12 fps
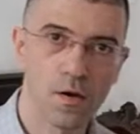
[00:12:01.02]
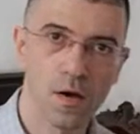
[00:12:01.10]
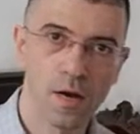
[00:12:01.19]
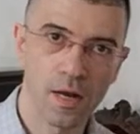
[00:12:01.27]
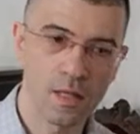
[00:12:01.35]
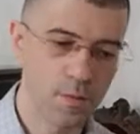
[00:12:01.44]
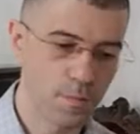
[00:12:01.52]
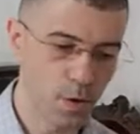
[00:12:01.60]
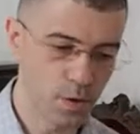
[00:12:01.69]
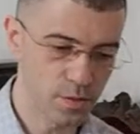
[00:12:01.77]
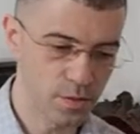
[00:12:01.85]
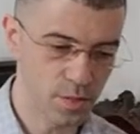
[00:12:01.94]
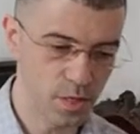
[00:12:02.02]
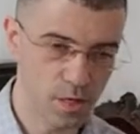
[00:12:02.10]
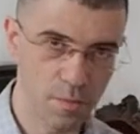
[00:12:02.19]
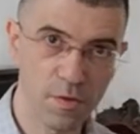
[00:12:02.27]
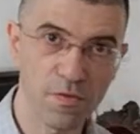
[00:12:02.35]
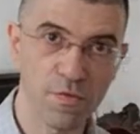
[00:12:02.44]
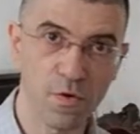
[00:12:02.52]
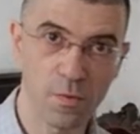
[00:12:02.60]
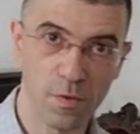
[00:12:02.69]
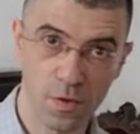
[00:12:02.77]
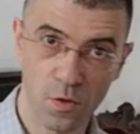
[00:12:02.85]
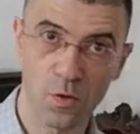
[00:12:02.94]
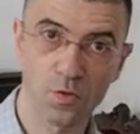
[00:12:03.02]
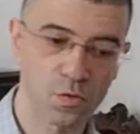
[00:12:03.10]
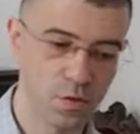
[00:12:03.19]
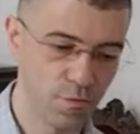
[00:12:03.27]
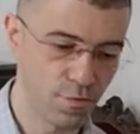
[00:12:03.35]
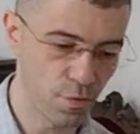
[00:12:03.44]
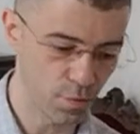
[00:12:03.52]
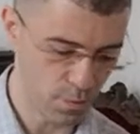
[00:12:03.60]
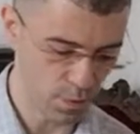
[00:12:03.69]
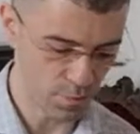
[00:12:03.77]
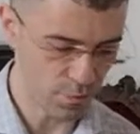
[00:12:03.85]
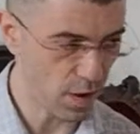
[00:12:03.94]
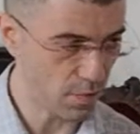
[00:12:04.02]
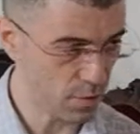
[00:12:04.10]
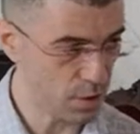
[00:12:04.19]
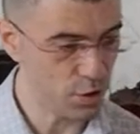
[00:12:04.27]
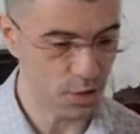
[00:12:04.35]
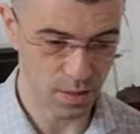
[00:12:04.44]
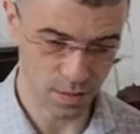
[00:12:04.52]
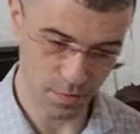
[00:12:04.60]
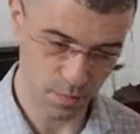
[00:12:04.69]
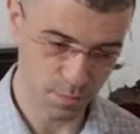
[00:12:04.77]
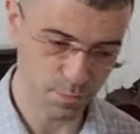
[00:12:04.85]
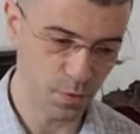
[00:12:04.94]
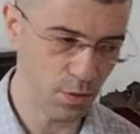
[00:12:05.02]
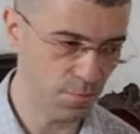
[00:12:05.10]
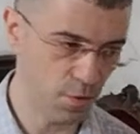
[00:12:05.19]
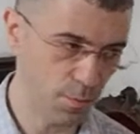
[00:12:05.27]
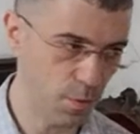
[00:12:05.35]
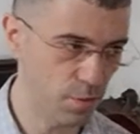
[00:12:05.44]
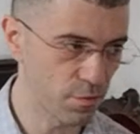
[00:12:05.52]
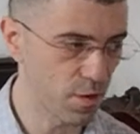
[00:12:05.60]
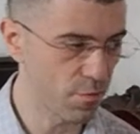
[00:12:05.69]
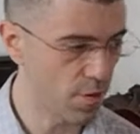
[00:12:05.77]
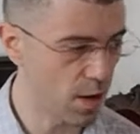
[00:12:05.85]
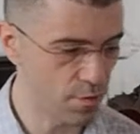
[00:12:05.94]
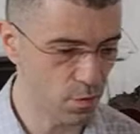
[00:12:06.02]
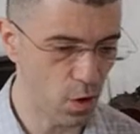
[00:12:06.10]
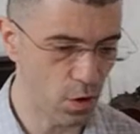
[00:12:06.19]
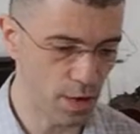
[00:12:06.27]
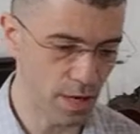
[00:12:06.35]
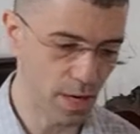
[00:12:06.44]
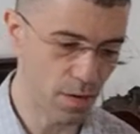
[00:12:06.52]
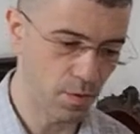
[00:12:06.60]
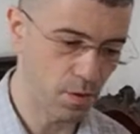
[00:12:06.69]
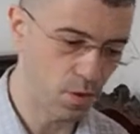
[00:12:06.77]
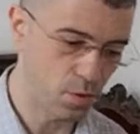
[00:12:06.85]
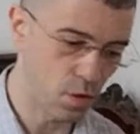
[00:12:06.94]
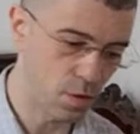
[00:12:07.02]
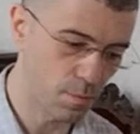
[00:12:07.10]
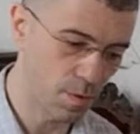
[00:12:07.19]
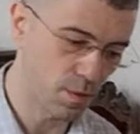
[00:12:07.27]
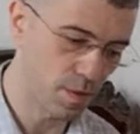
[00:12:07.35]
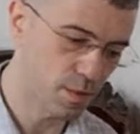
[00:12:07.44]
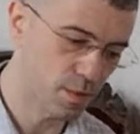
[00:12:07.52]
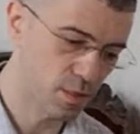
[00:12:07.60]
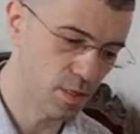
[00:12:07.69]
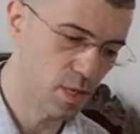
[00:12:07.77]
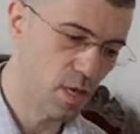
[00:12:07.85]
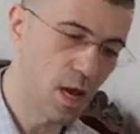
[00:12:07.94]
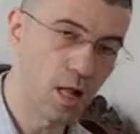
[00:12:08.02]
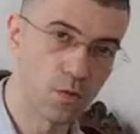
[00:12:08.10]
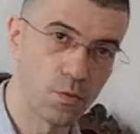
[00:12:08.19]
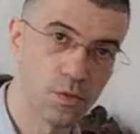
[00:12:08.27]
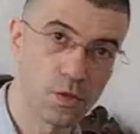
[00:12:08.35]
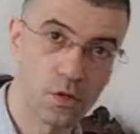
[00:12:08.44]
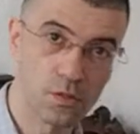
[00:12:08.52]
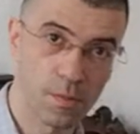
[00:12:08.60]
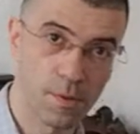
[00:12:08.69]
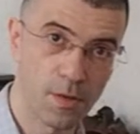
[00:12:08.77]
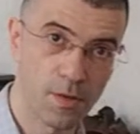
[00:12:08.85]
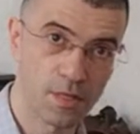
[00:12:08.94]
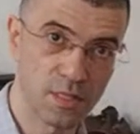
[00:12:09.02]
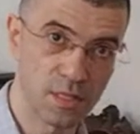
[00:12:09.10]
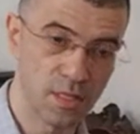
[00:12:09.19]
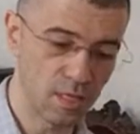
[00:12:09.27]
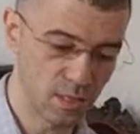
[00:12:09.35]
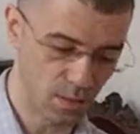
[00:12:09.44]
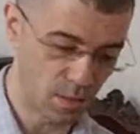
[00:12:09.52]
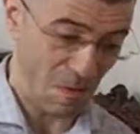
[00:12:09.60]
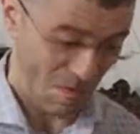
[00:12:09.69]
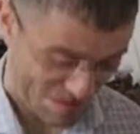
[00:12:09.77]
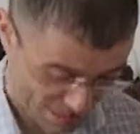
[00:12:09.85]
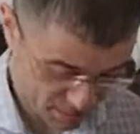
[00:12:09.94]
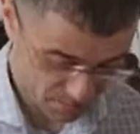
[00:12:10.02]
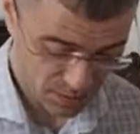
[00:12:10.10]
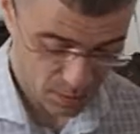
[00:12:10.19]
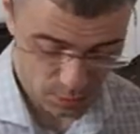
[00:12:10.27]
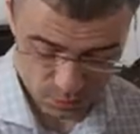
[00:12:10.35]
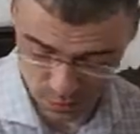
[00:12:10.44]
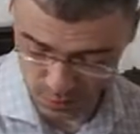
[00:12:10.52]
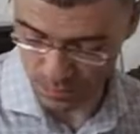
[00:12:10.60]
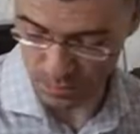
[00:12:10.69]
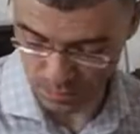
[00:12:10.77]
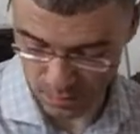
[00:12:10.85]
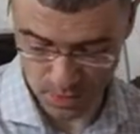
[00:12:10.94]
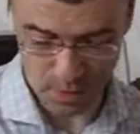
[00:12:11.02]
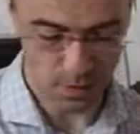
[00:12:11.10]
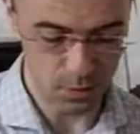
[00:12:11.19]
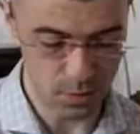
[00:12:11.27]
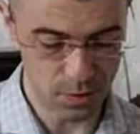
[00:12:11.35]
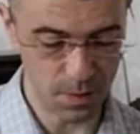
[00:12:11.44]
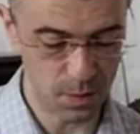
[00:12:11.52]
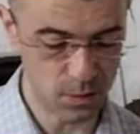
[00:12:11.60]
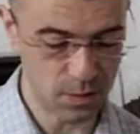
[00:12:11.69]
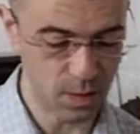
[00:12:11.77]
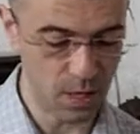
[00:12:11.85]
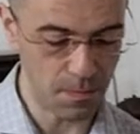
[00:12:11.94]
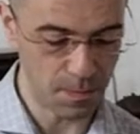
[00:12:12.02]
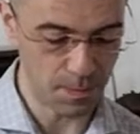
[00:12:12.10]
another point here before we go into the 4.5. Actually, we'll put the 4.5 on, and then we're going to talk about this. Although we talked about this in detail in other videos, I was about to escape.